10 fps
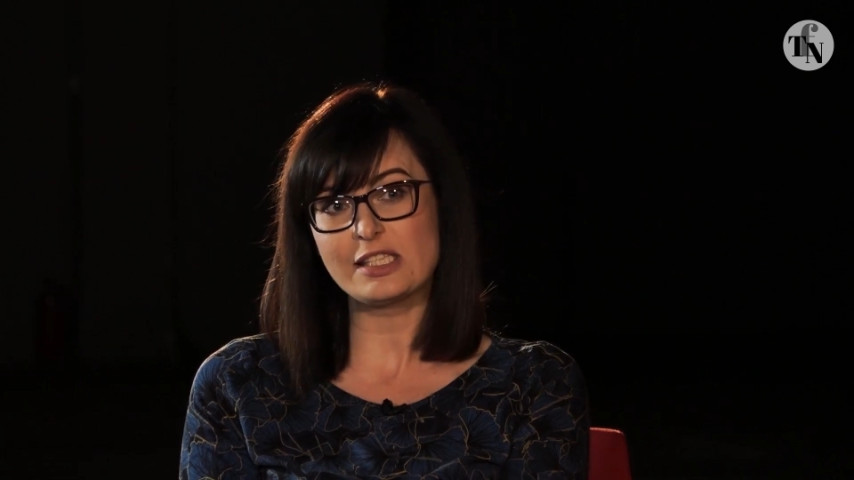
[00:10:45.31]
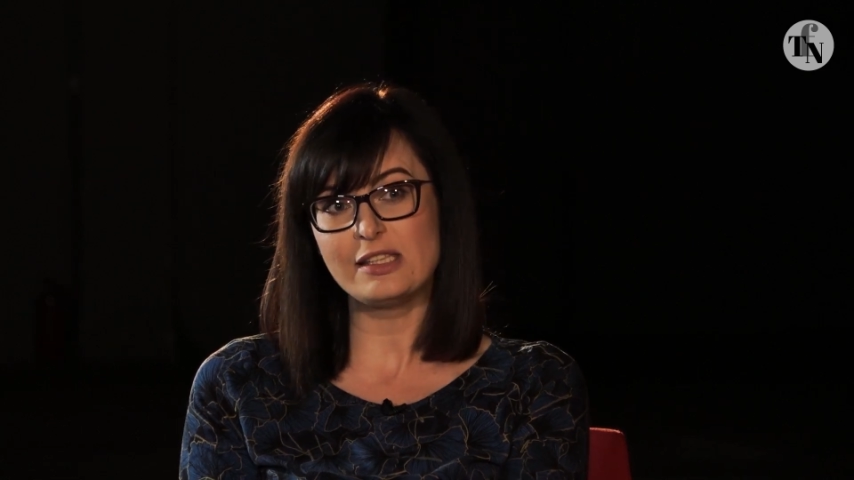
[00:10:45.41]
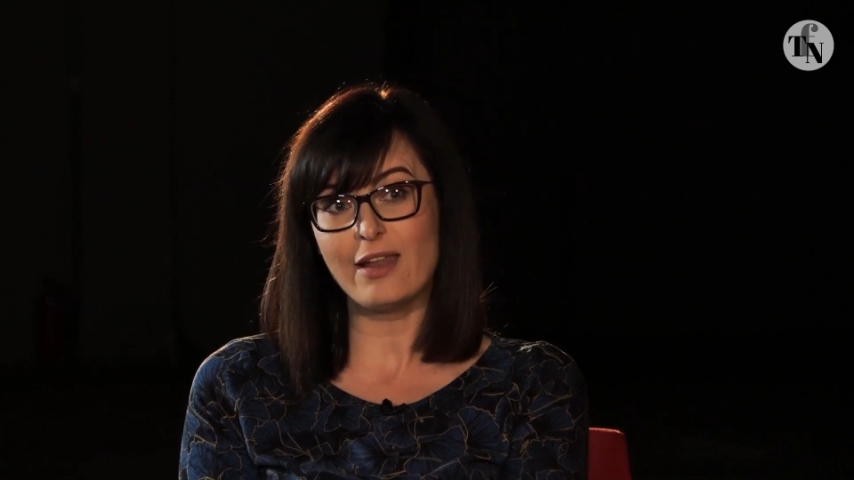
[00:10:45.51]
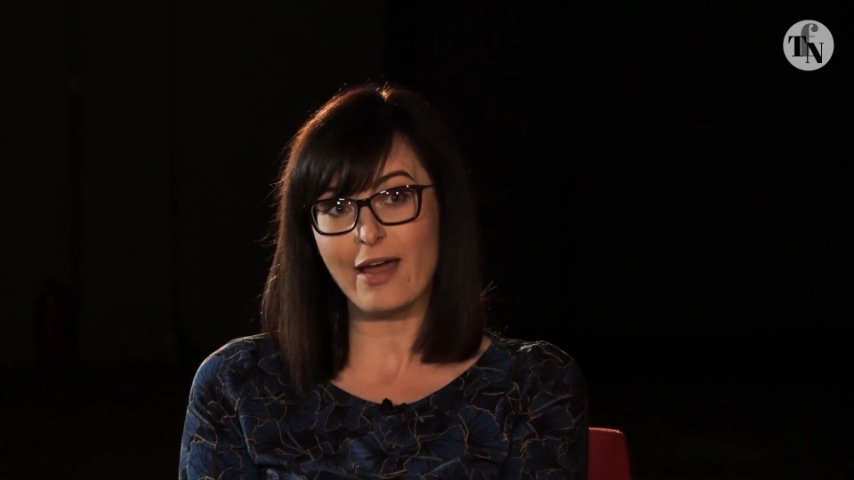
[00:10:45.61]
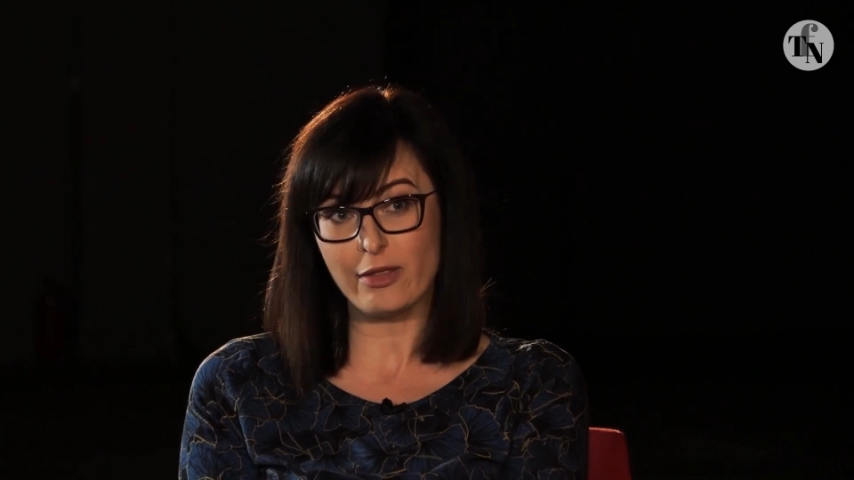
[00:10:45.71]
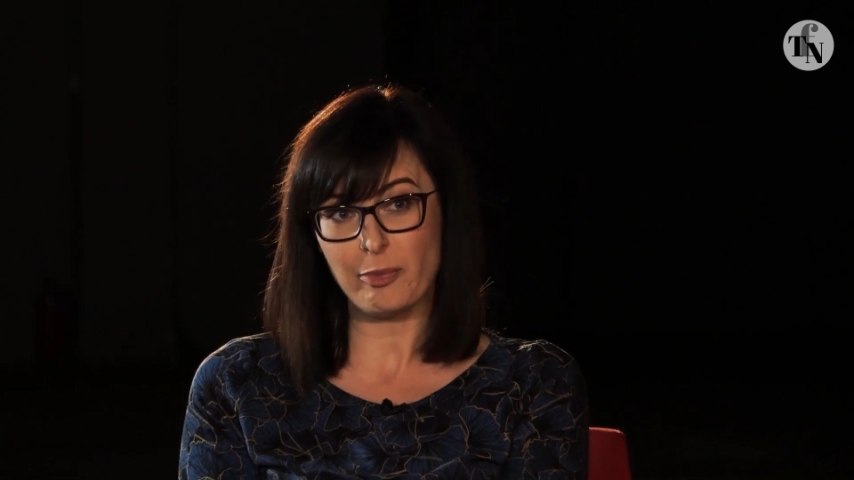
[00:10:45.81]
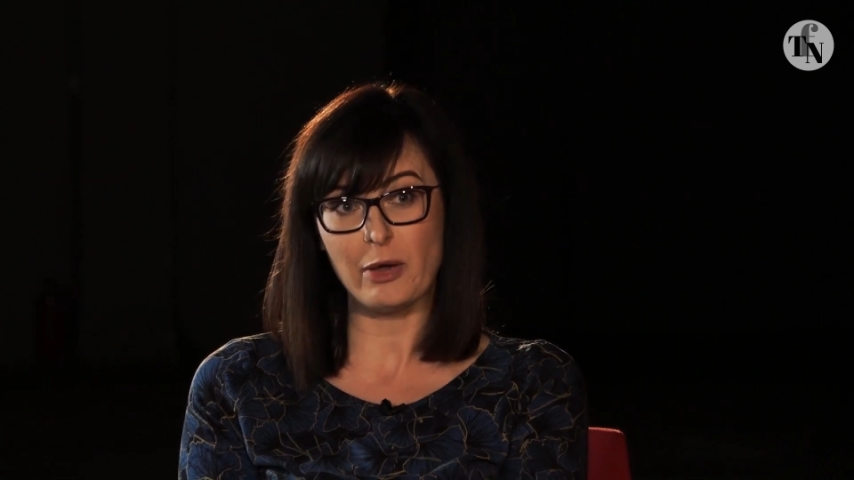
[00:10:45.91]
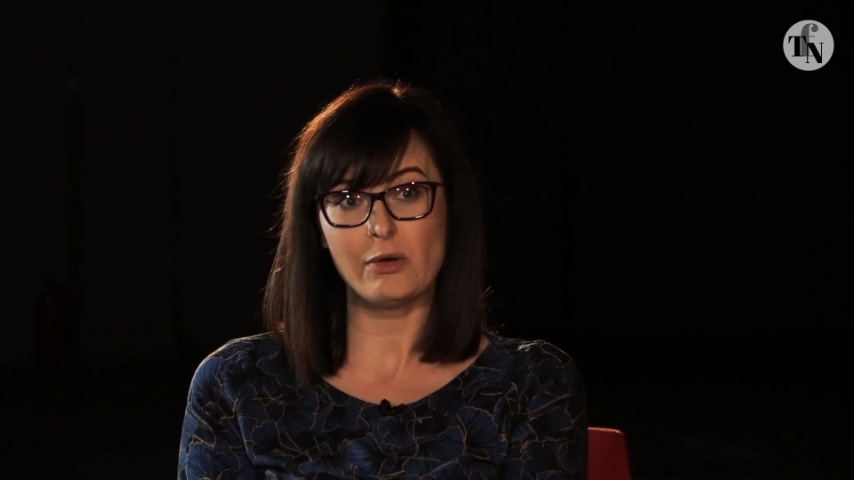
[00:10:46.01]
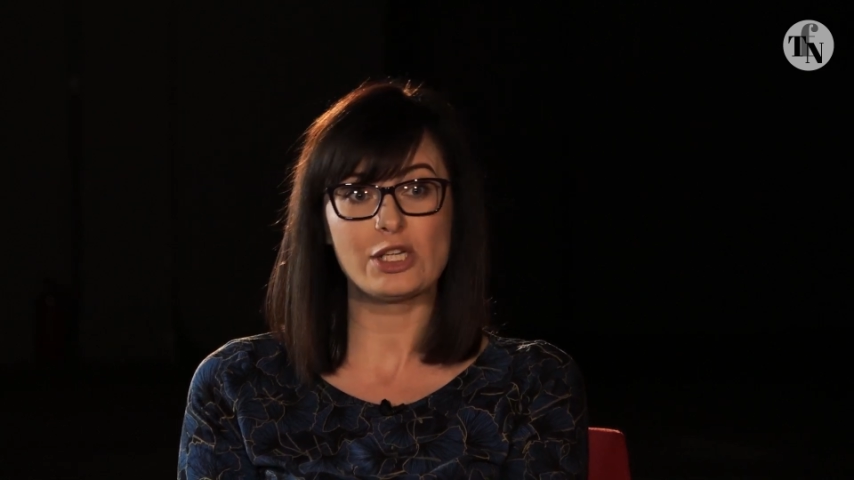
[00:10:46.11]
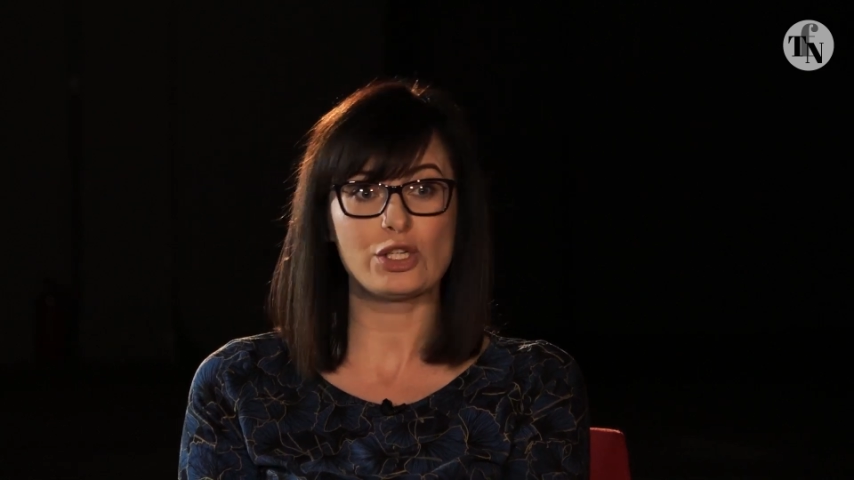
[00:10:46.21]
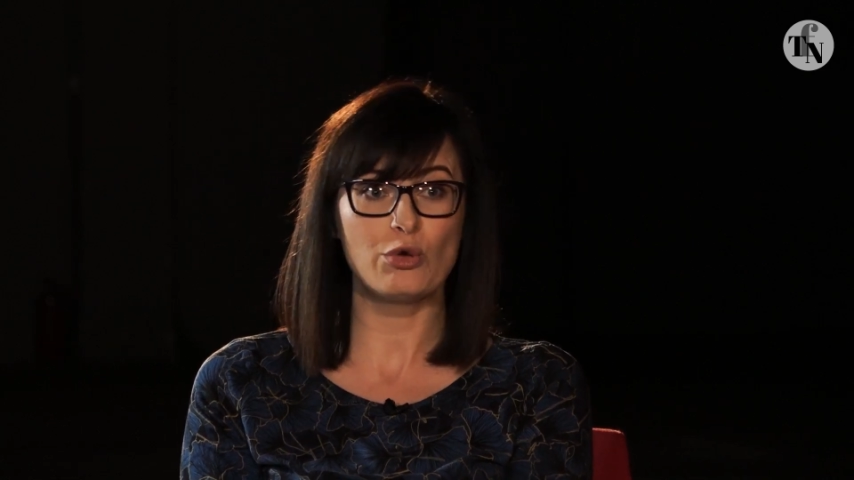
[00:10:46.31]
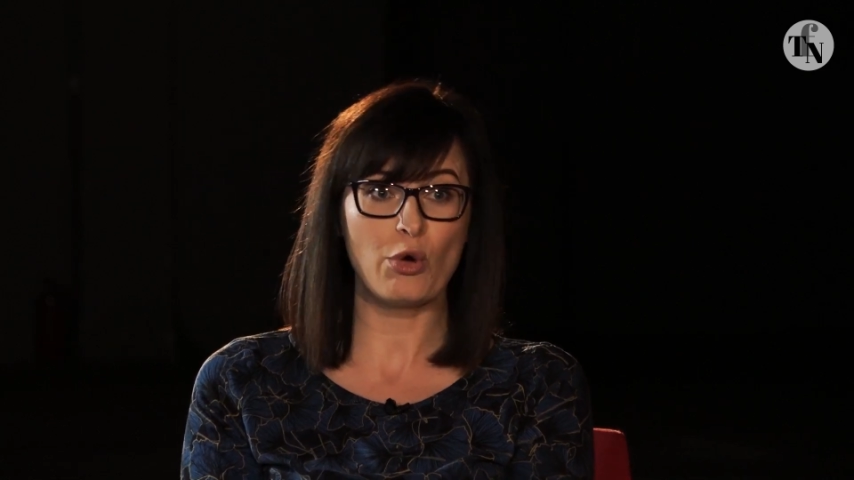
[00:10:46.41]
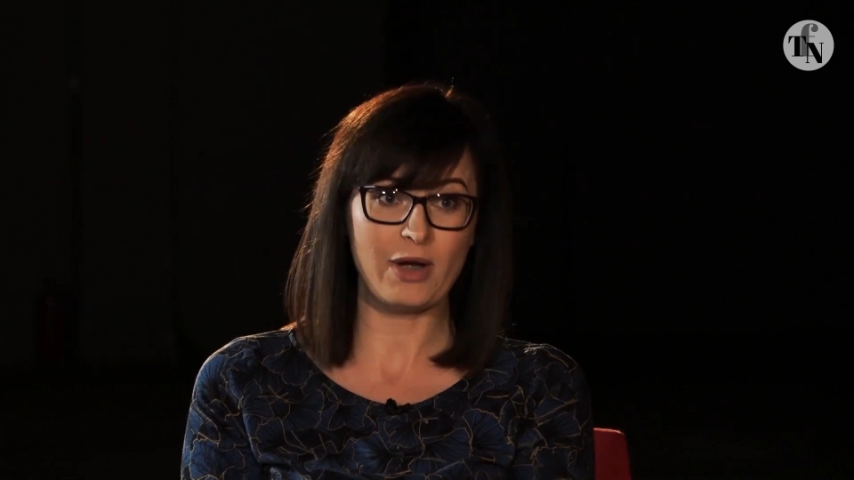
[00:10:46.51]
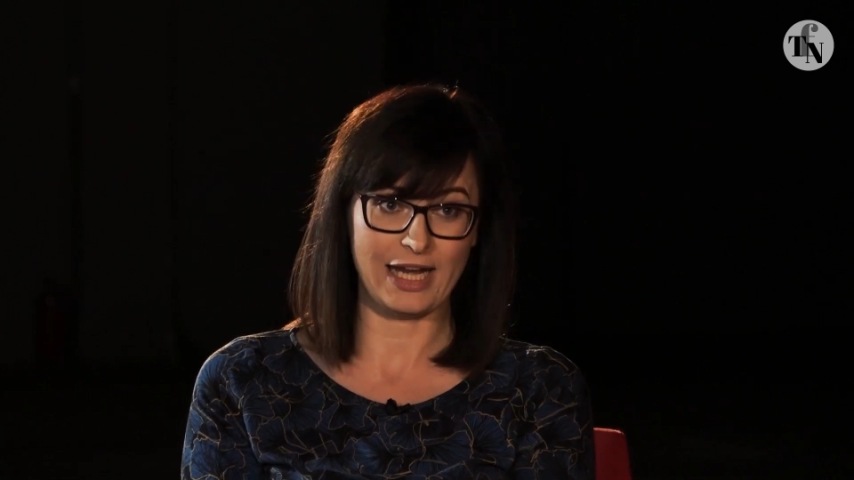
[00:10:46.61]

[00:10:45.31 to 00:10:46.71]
neither Polish nor